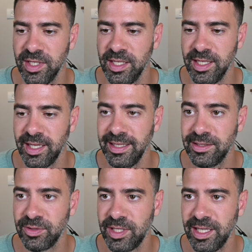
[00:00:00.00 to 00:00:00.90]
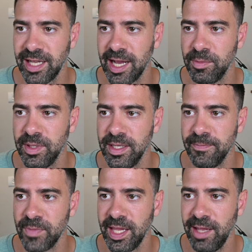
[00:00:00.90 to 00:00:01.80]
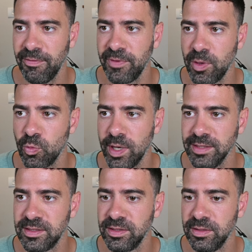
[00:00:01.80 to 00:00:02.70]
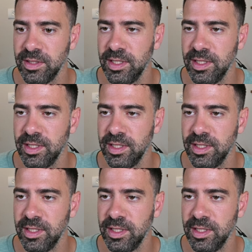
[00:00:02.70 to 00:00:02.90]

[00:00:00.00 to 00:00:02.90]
into GitHub if we want to.